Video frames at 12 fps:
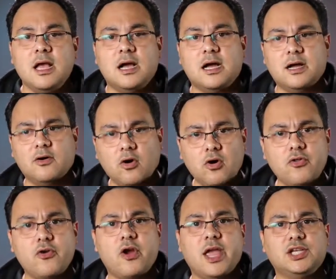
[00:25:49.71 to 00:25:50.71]

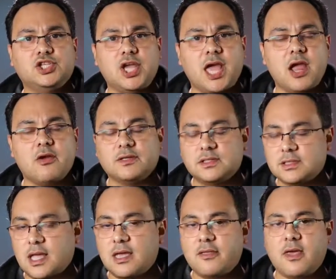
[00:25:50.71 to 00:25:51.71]
under a chair and
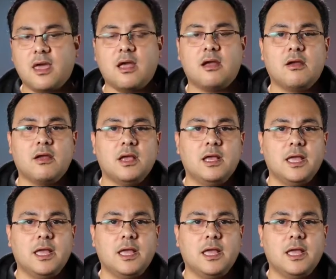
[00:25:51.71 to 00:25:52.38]
stay there,